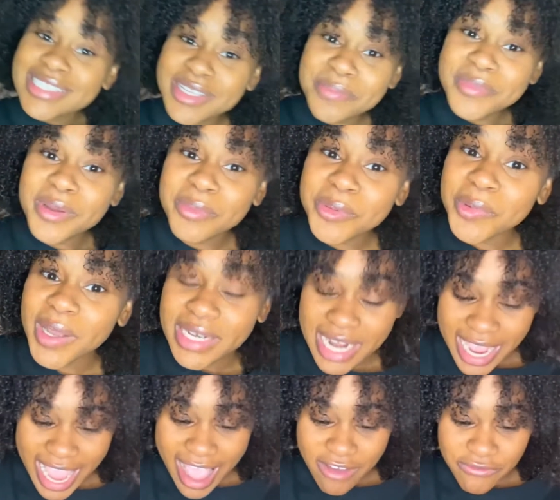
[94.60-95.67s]
number one I
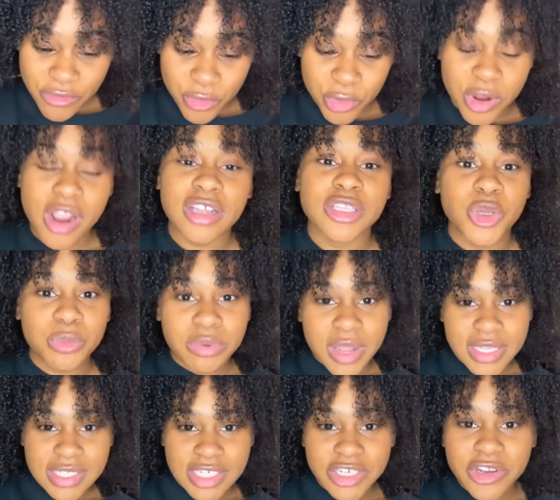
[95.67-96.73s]
have for our low porosity
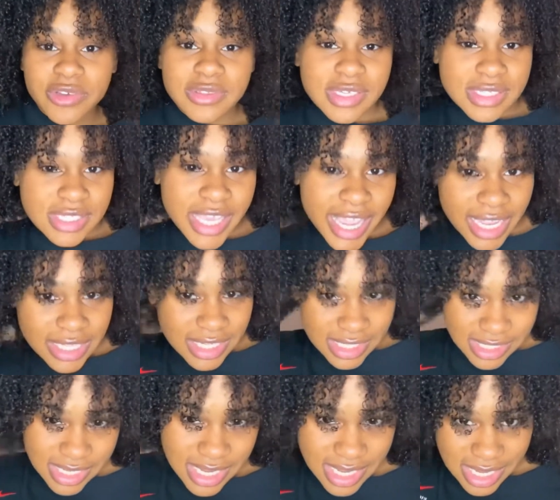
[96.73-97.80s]
girls, because again, this
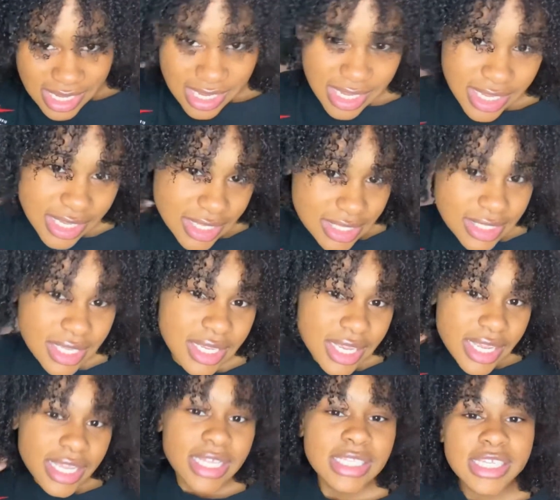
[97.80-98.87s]
is
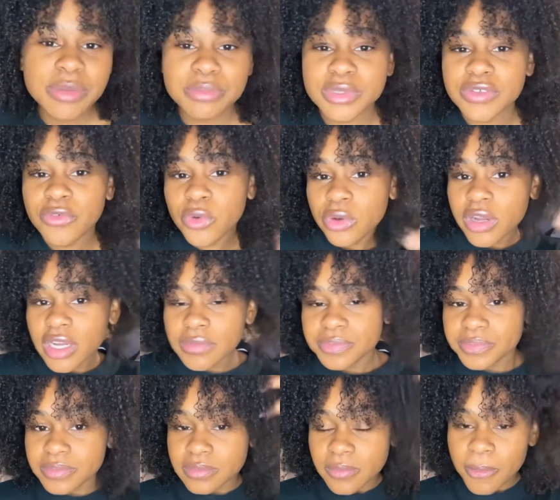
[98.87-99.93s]
tips for
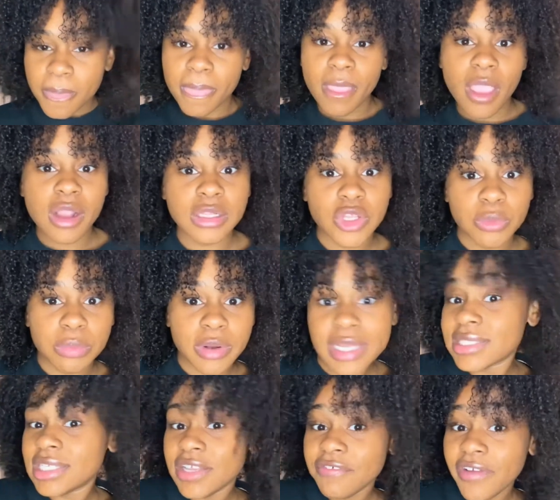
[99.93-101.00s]
our low porosity
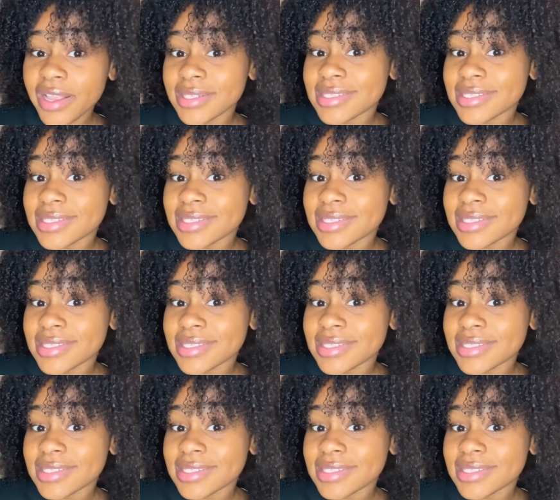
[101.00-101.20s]
friends.